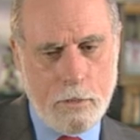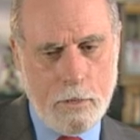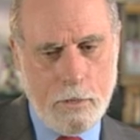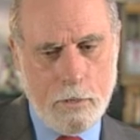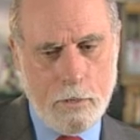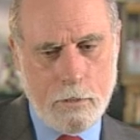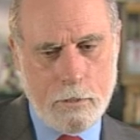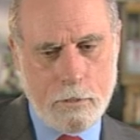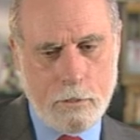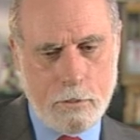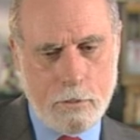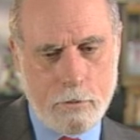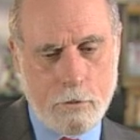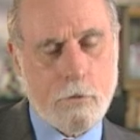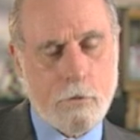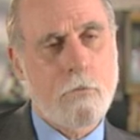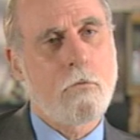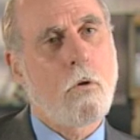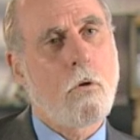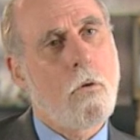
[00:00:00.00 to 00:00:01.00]

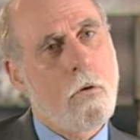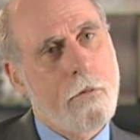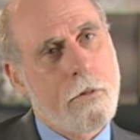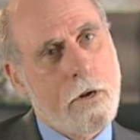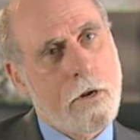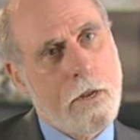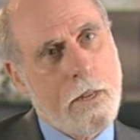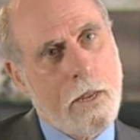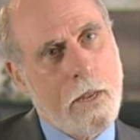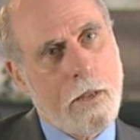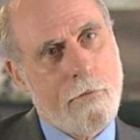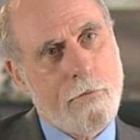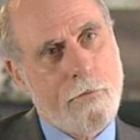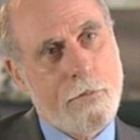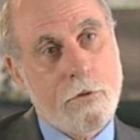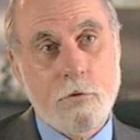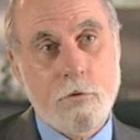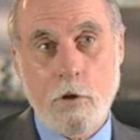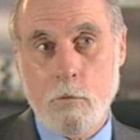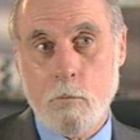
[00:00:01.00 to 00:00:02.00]
another role that I have at
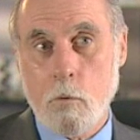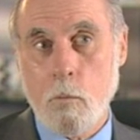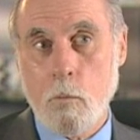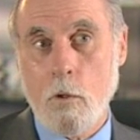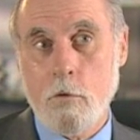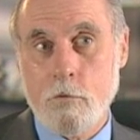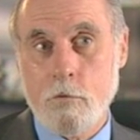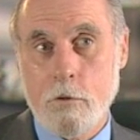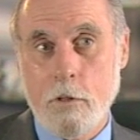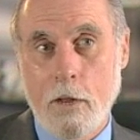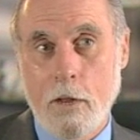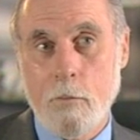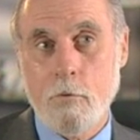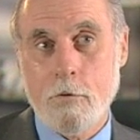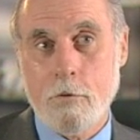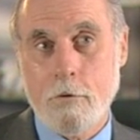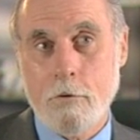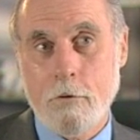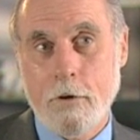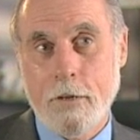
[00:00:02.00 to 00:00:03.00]
the Jet Propulsion
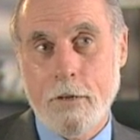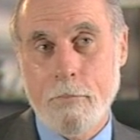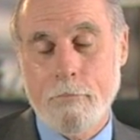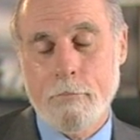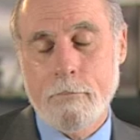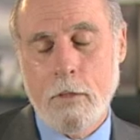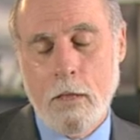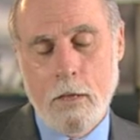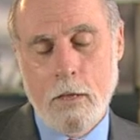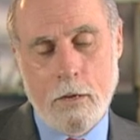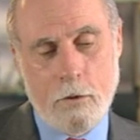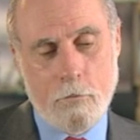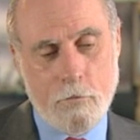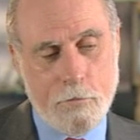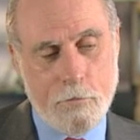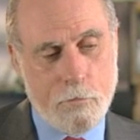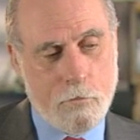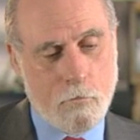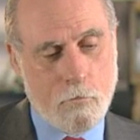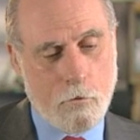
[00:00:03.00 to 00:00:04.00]
Laboratory,
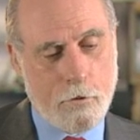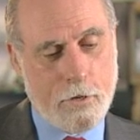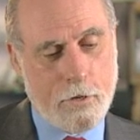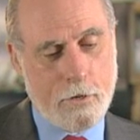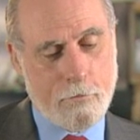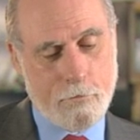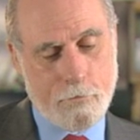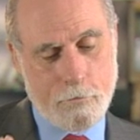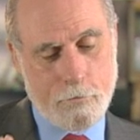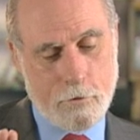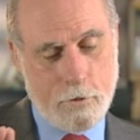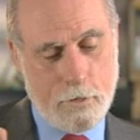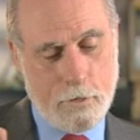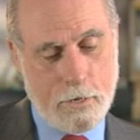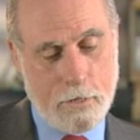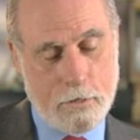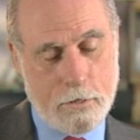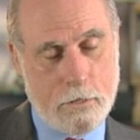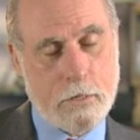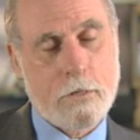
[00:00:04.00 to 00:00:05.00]
we've been working for the
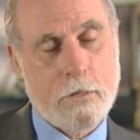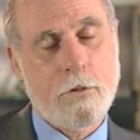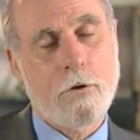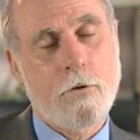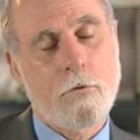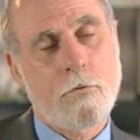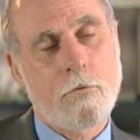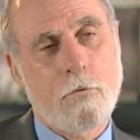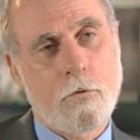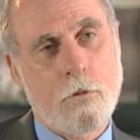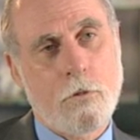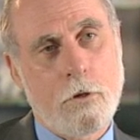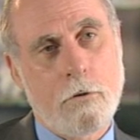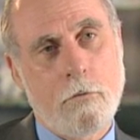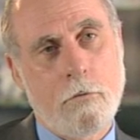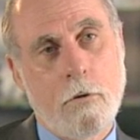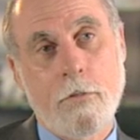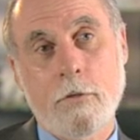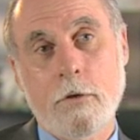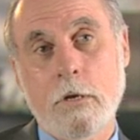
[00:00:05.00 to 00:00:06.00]
last 6 years or
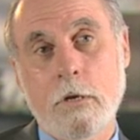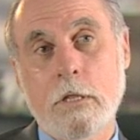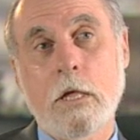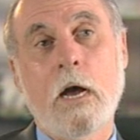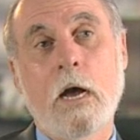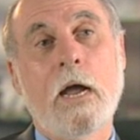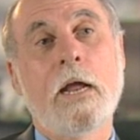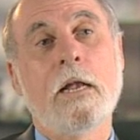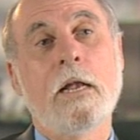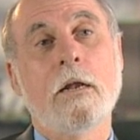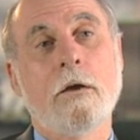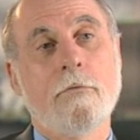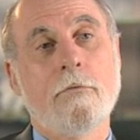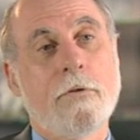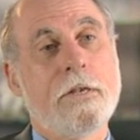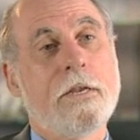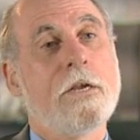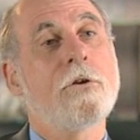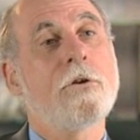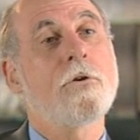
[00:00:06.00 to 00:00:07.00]
so on the design of
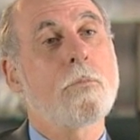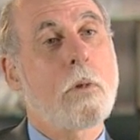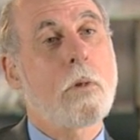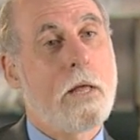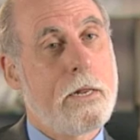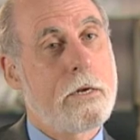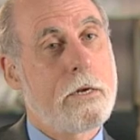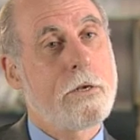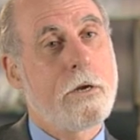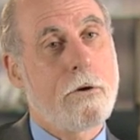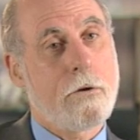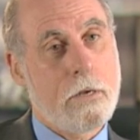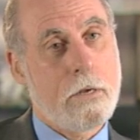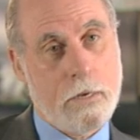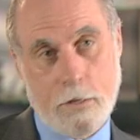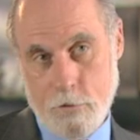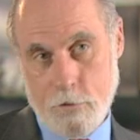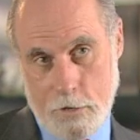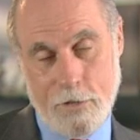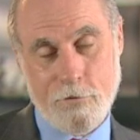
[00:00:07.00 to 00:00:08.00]
an interplanetary
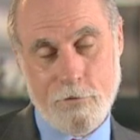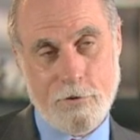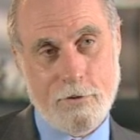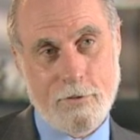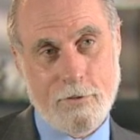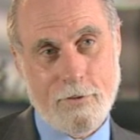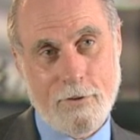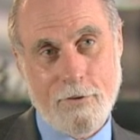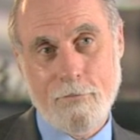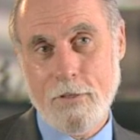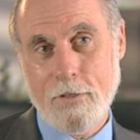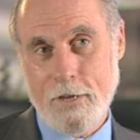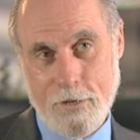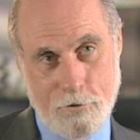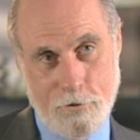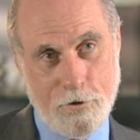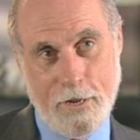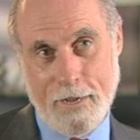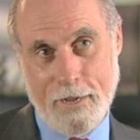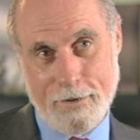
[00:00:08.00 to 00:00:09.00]
extension of the
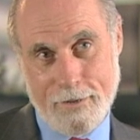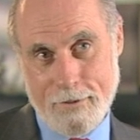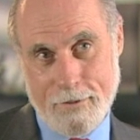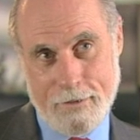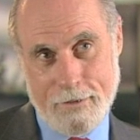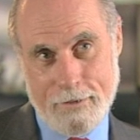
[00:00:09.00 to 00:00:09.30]
internet.